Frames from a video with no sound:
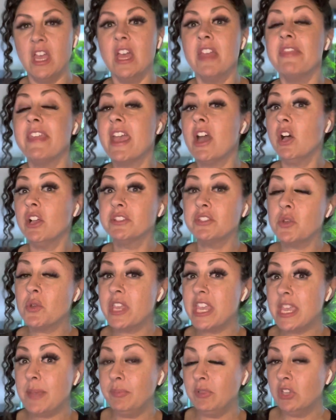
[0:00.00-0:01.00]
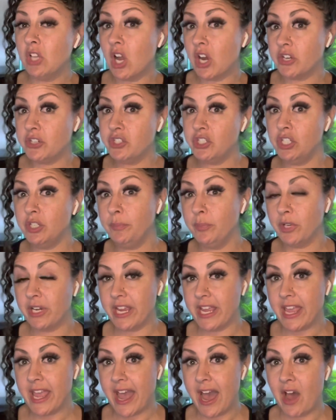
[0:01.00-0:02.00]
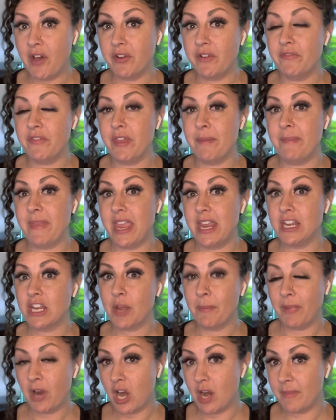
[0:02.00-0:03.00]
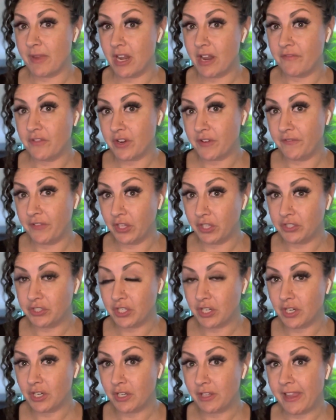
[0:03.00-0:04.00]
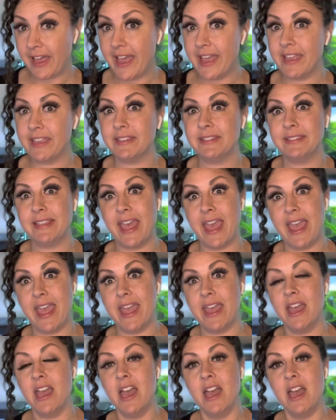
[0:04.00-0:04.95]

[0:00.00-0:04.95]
They also keep large debris out of the main compartment of your filter, like say